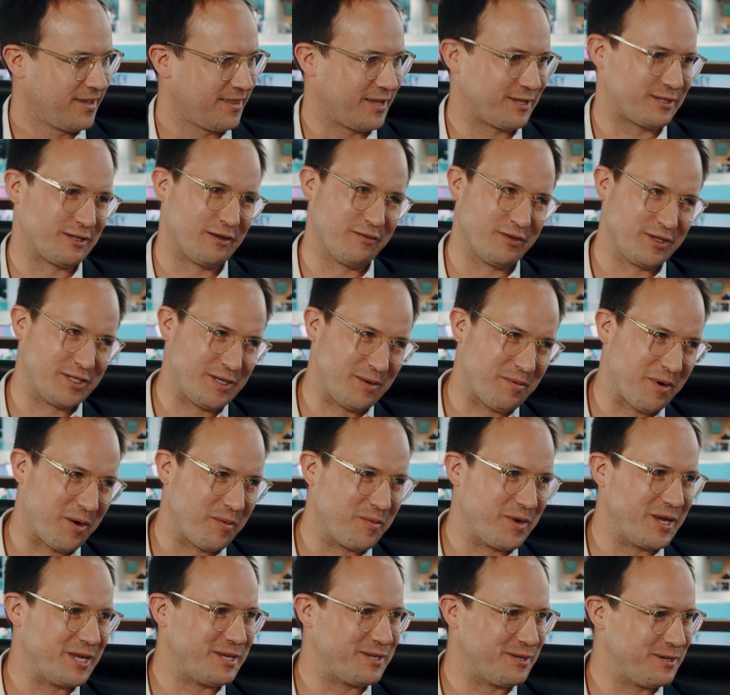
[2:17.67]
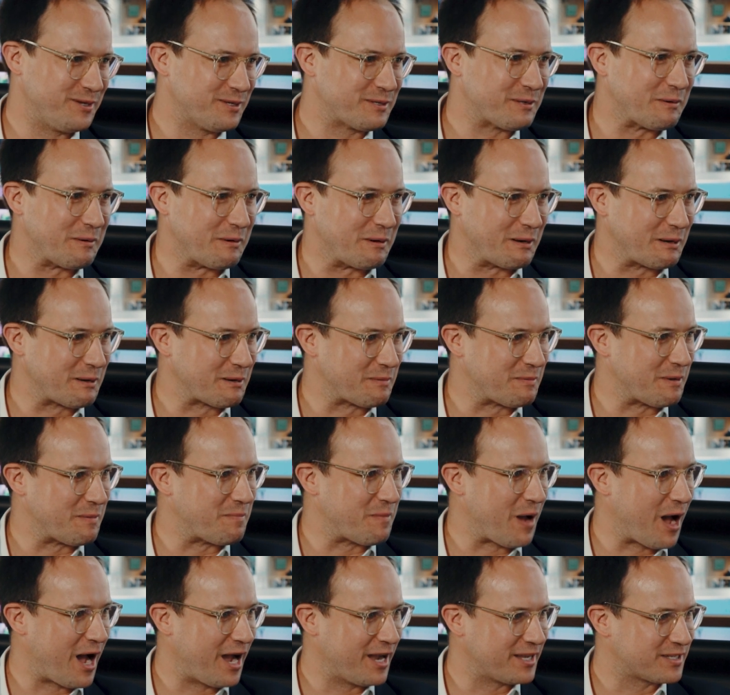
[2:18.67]
That's obviously what we do, so we're a little
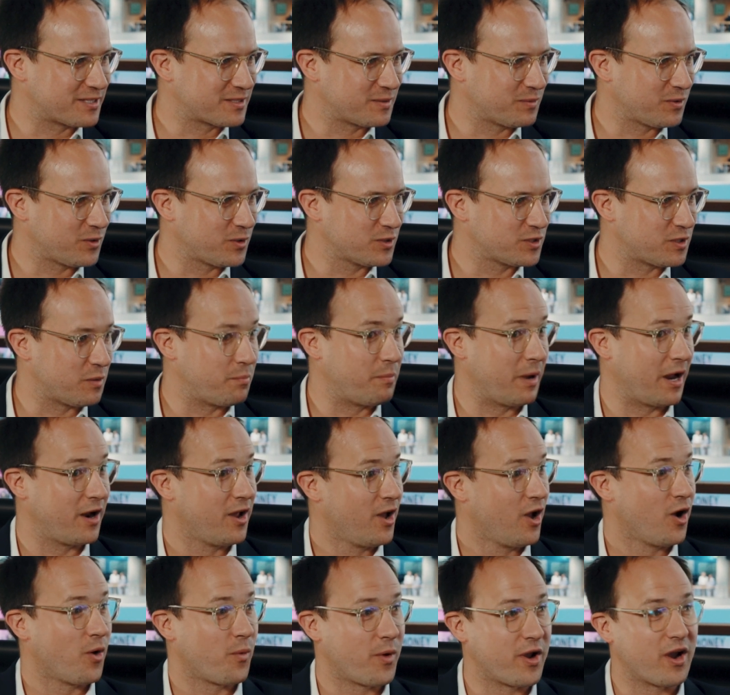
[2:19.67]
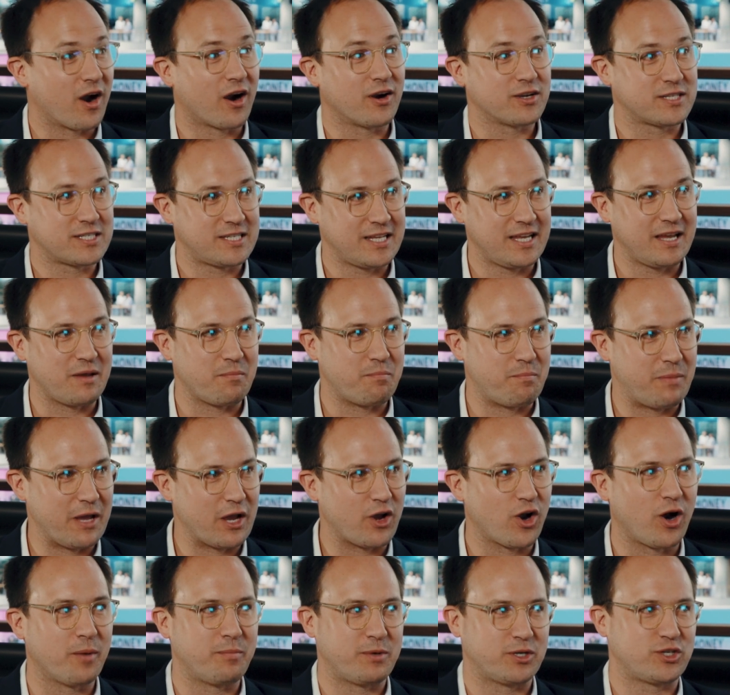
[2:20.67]
bit biased towards it, but we are seeing
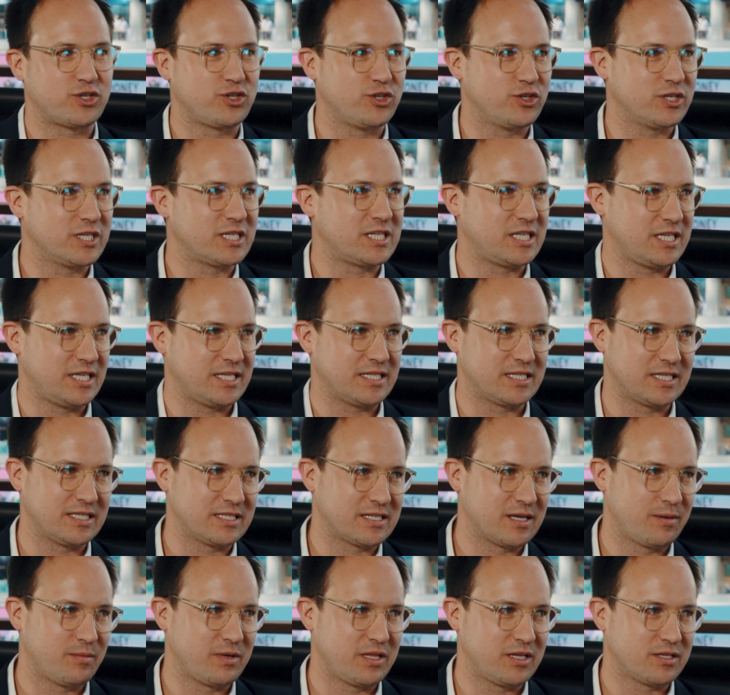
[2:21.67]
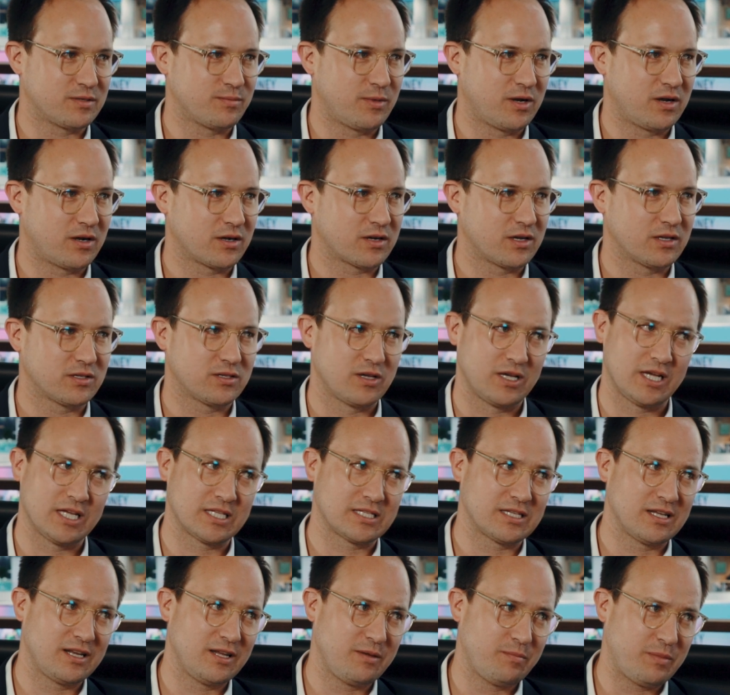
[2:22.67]
big opportunities in some of these markets. So
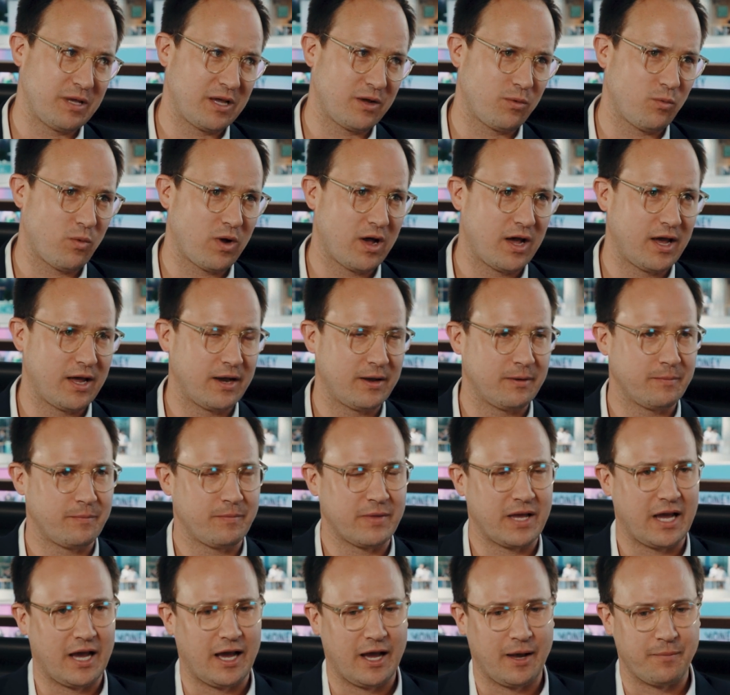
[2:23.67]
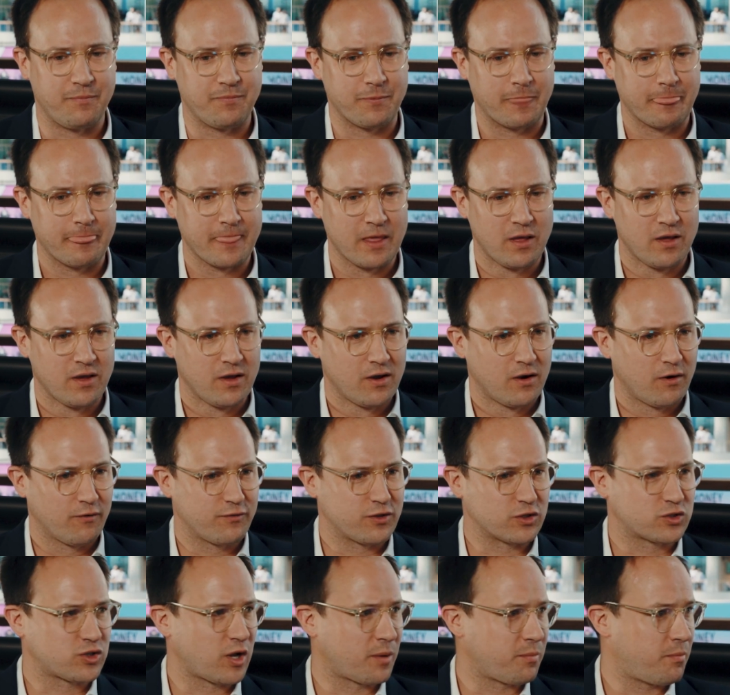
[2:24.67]
Italy being one,
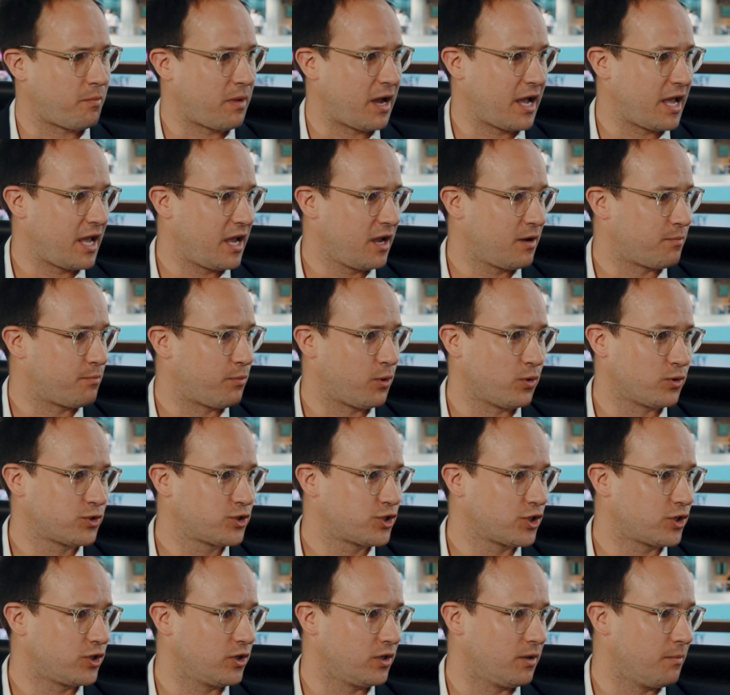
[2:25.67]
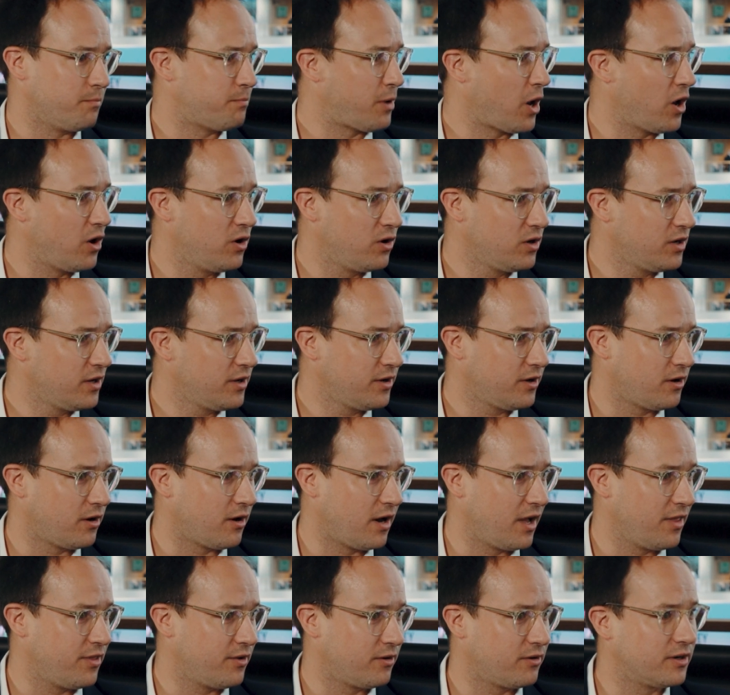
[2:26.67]
off the top of my head, Portugal and Poland
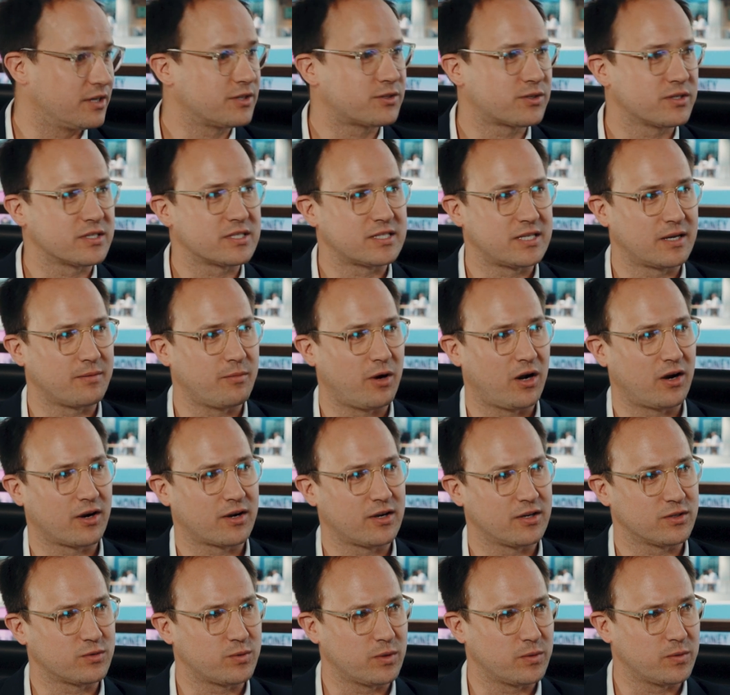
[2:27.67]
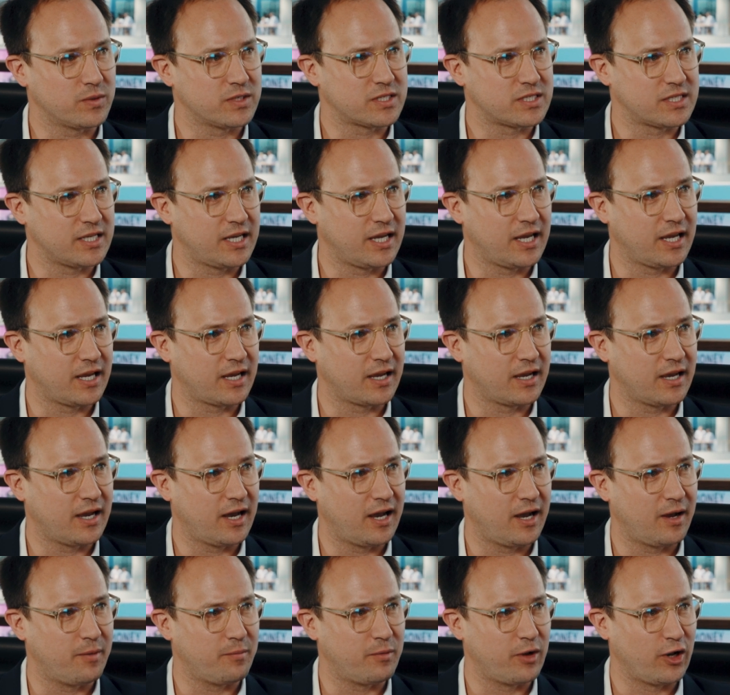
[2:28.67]
are other interesting markets where we're seeing
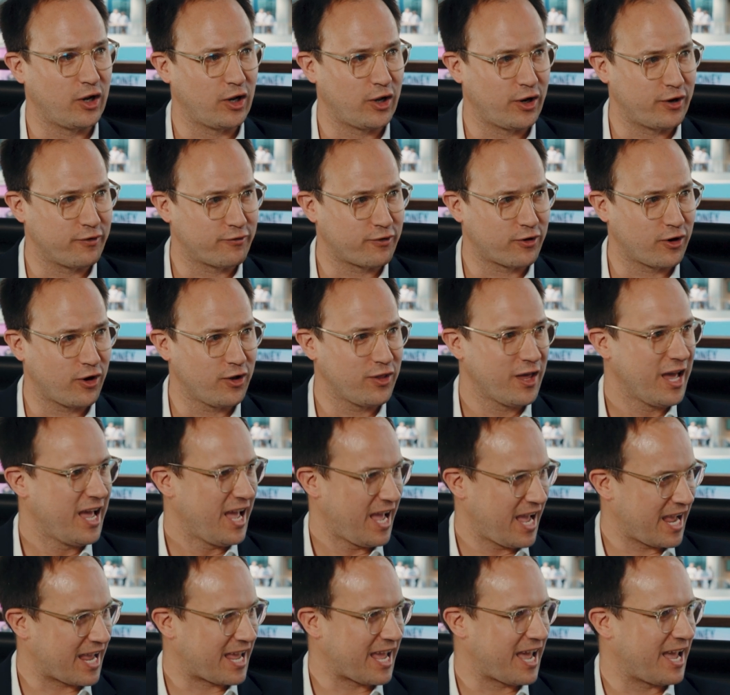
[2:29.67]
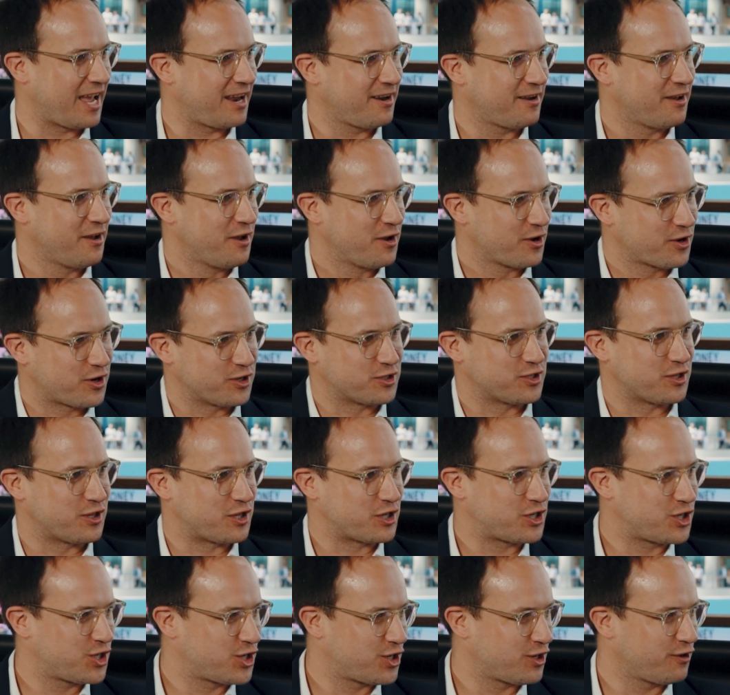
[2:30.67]
a lot of growth. Again, because of
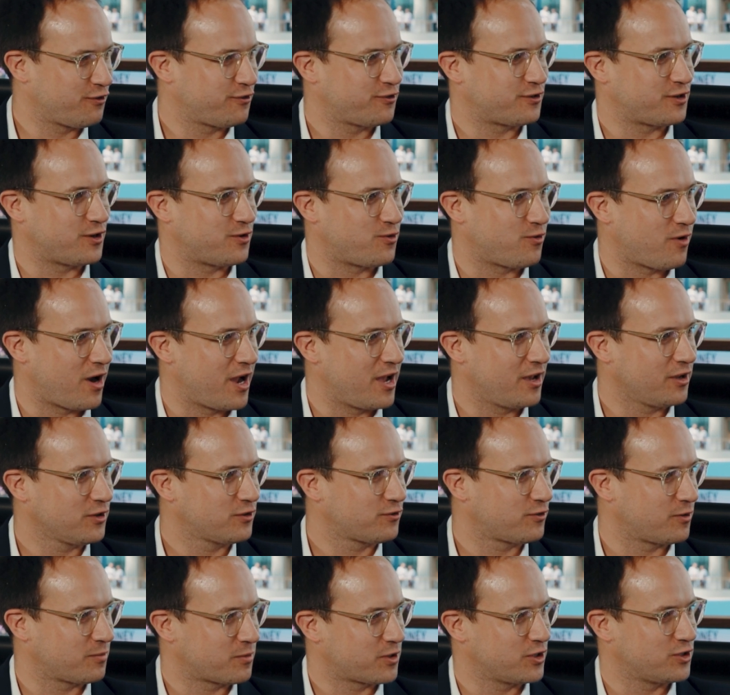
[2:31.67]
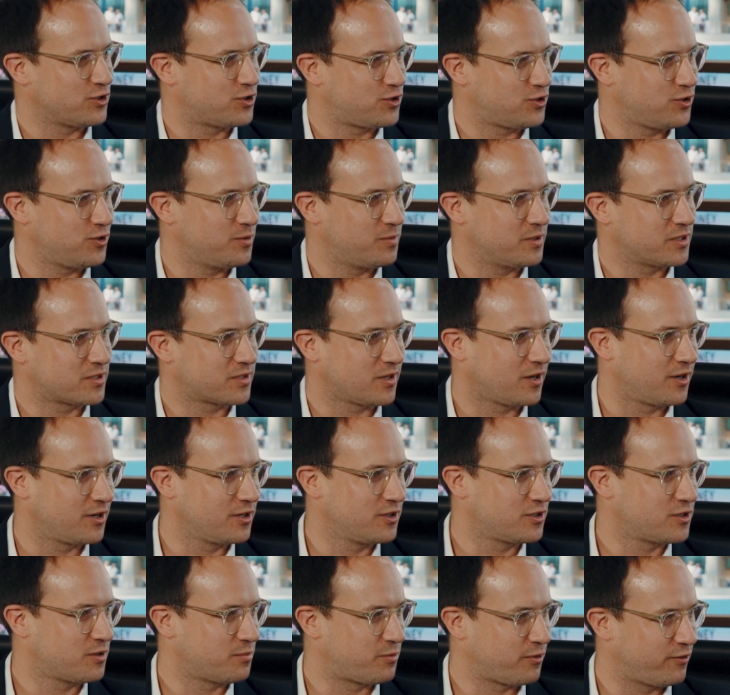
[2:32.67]
the shift in rails from consumers
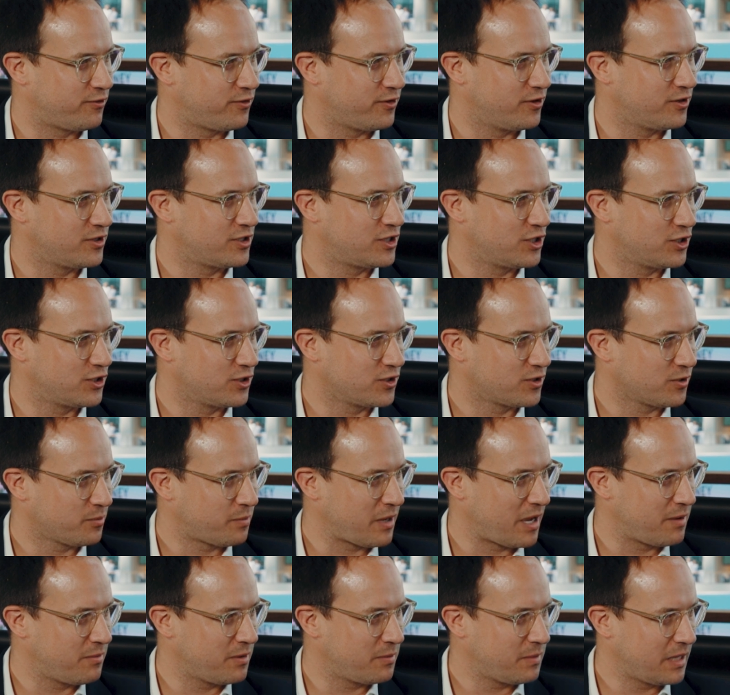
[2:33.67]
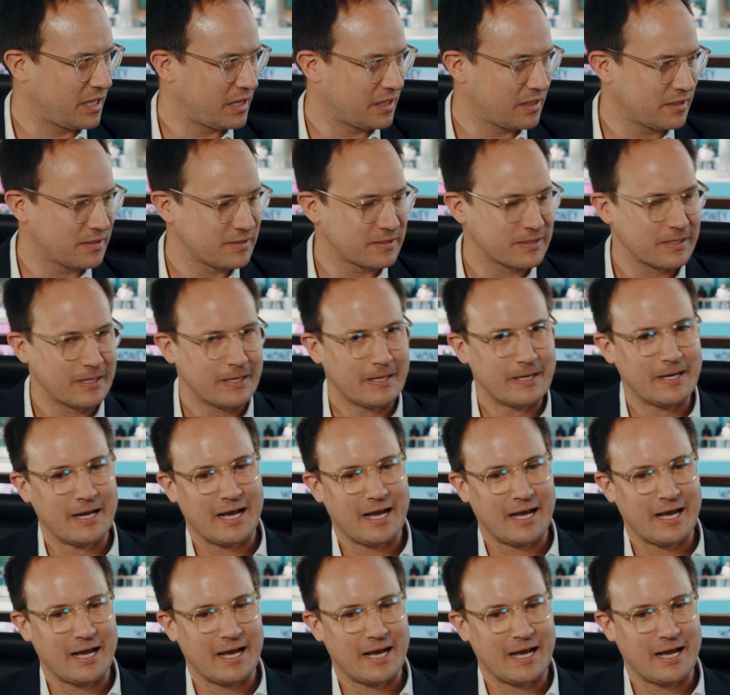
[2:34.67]
starting to prefer digital payment methods.